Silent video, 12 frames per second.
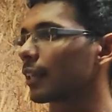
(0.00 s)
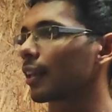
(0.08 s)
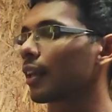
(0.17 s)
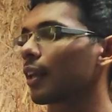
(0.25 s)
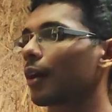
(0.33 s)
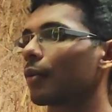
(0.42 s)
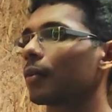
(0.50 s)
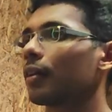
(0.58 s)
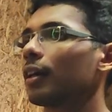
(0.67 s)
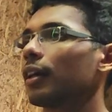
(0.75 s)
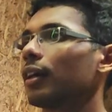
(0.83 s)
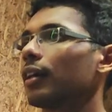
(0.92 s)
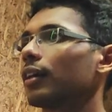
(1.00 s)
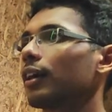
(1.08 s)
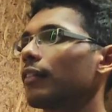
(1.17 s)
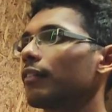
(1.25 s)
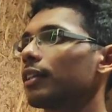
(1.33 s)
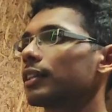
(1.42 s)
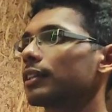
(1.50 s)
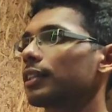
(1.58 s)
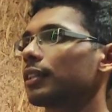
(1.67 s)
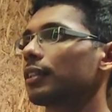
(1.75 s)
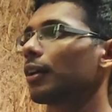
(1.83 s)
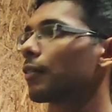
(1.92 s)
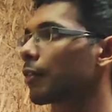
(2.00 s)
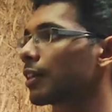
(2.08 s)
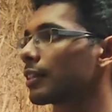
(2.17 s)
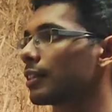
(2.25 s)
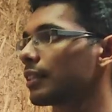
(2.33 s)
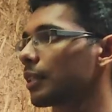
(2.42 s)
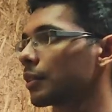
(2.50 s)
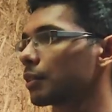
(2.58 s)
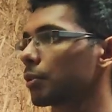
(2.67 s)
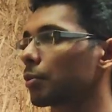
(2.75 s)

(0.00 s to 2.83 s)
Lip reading: It can now converse in not ones and zeros,